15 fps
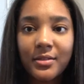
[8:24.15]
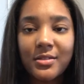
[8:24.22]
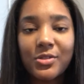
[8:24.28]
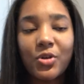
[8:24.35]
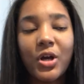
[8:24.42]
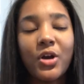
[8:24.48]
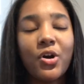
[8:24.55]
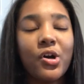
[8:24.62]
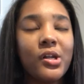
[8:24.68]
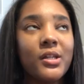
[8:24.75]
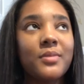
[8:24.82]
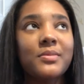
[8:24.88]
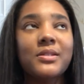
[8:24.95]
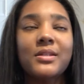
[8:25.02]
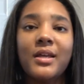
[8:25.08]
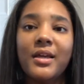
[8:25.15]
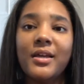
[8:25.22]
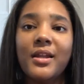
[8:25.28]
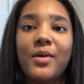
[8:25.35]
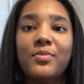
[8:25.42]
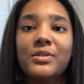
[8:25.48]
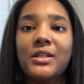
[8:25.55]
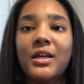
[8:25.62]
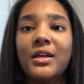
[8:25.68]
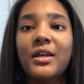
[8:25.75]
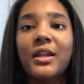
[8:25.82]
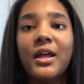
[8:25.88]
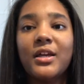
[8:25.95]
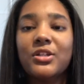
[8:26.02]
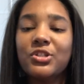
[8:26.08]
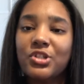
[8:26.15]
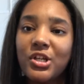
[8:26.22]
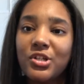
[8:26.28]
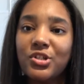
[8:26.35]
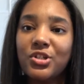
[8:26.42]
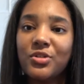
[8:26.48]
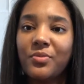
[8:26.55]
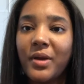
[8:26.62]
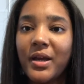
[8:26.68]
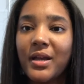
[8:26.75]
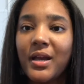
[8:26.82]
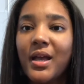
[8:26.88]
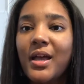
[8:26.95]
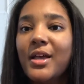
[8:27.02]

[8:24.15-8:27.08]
So I called them today, and I was like, can I exchange it, right?